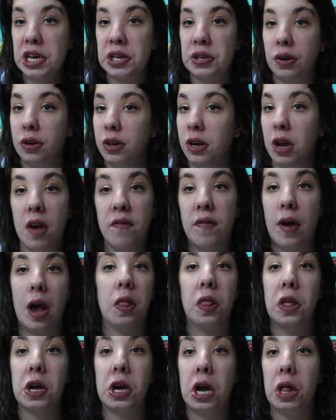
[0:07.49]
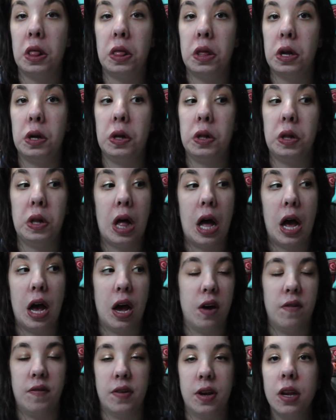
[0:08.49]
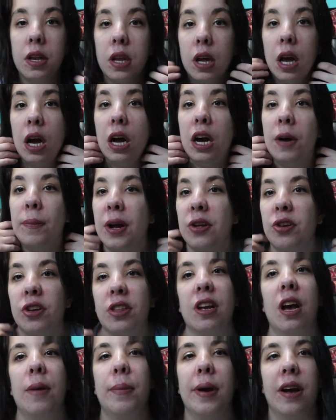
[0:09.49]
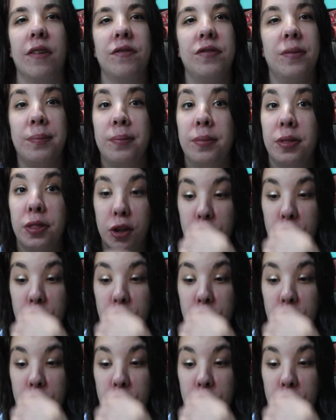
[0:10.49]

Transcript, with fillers: Sorry if I look a little out of it. Um, I just got back from